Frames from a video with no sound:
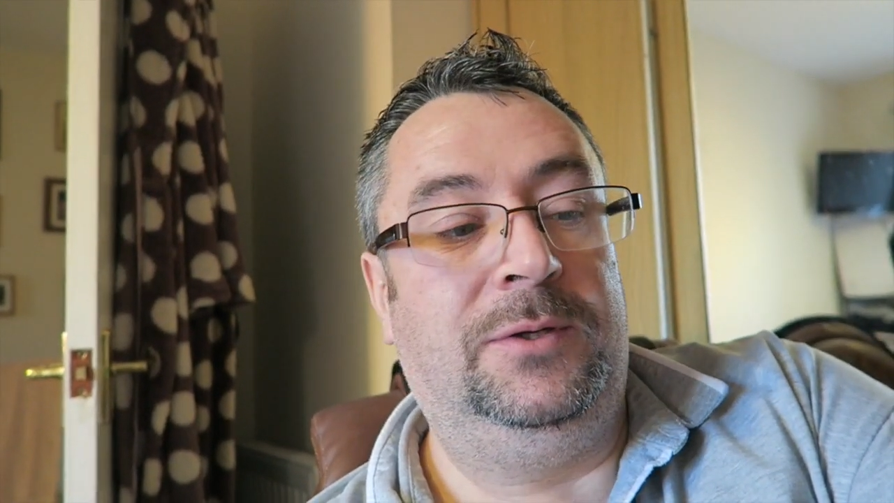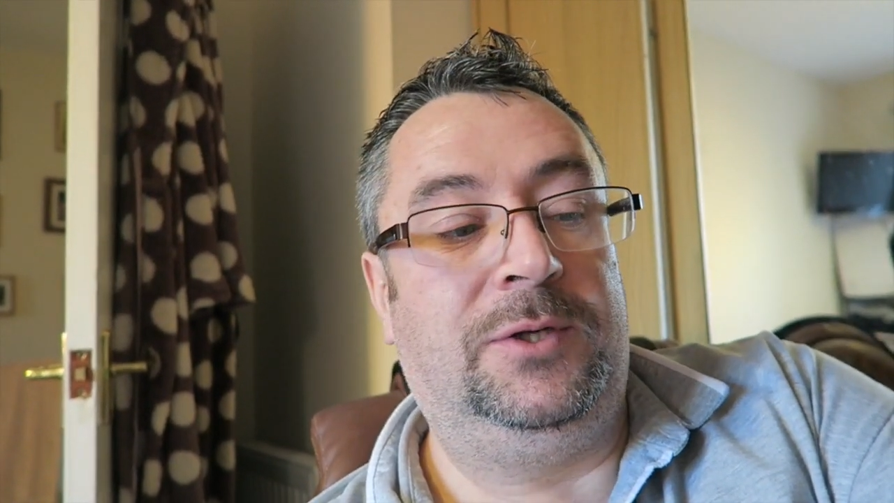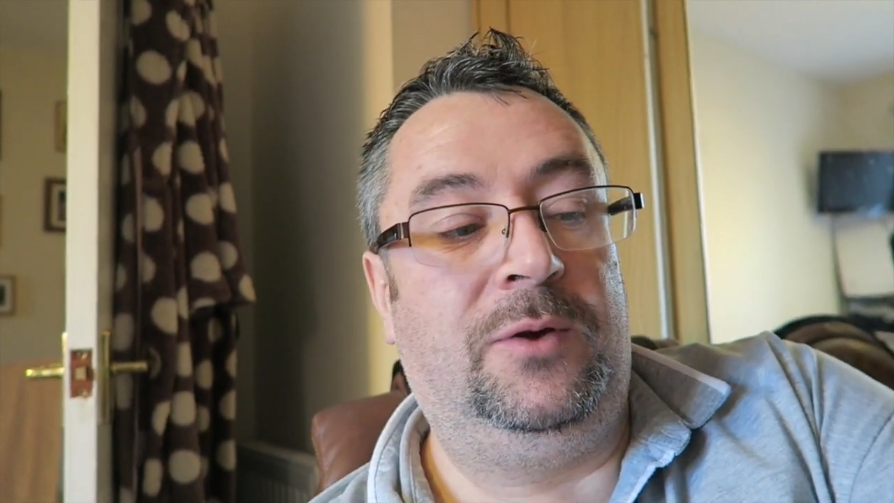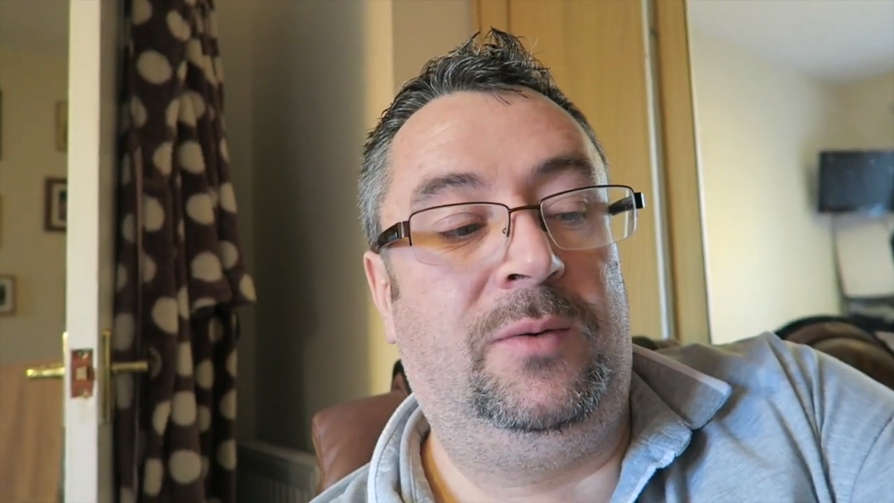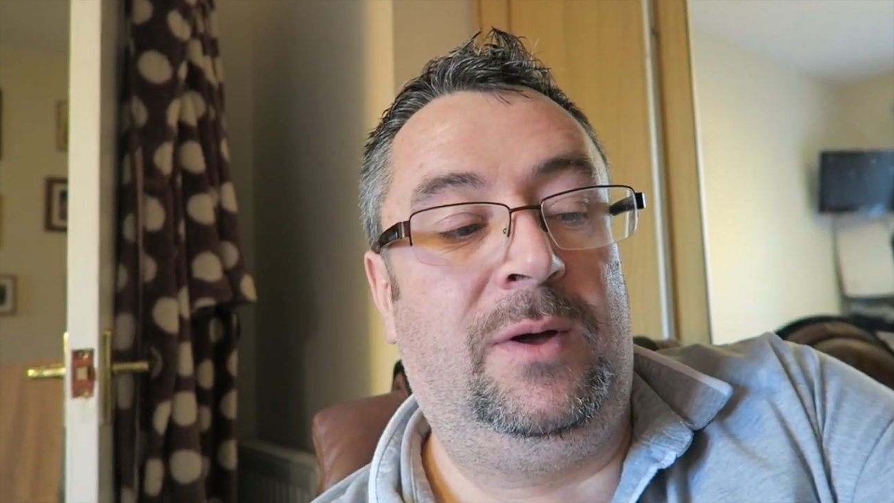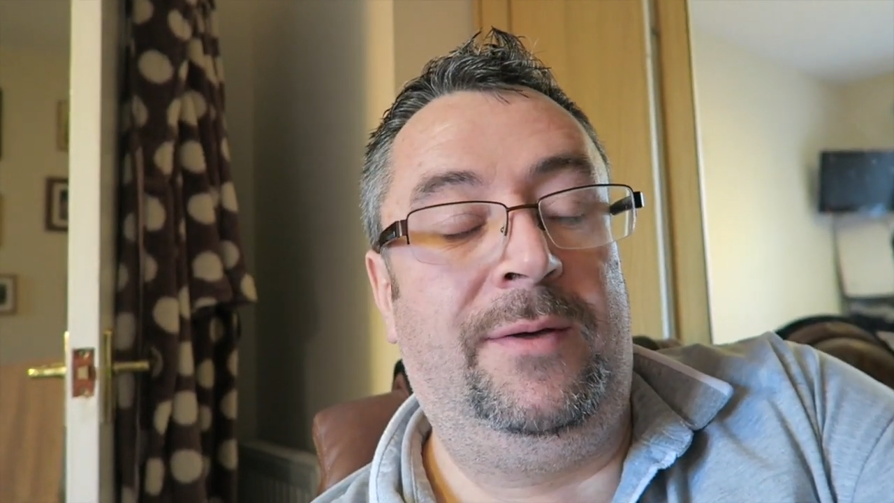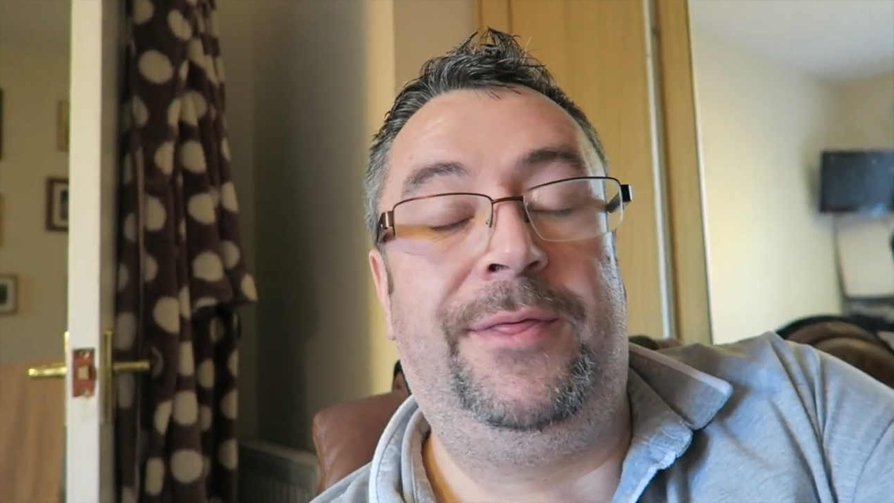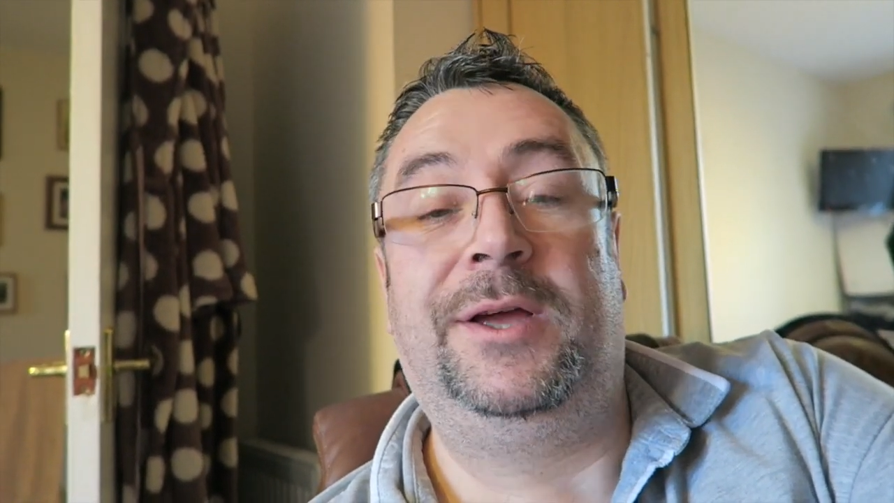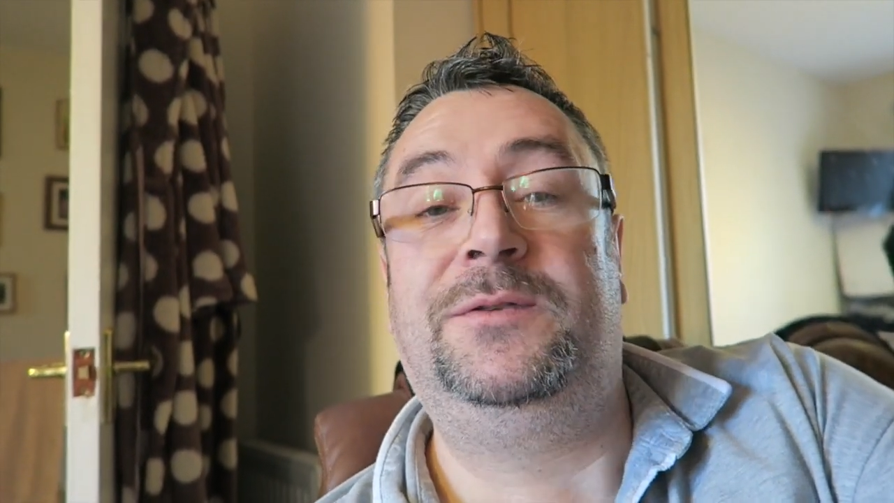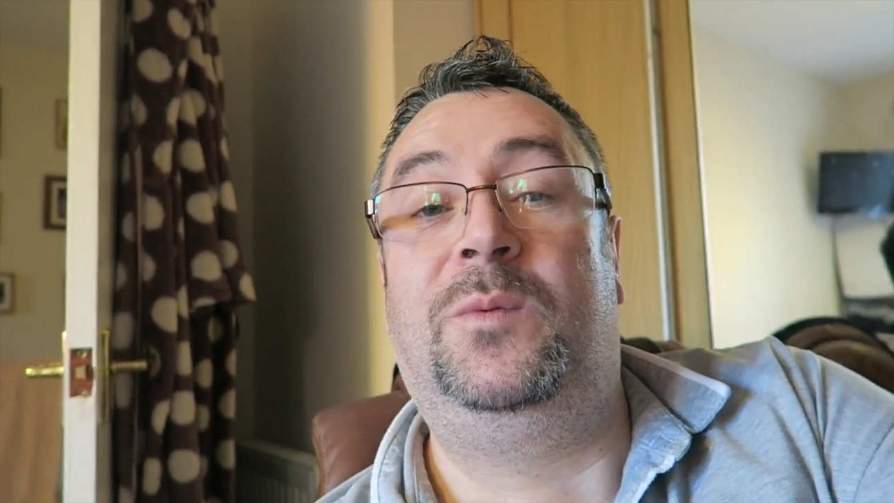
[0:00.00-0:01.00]
So
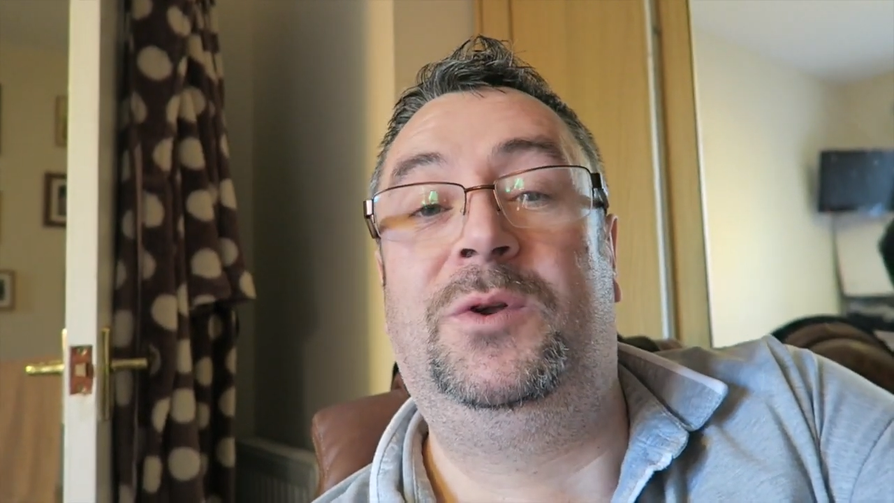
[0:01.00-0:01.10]
thanks for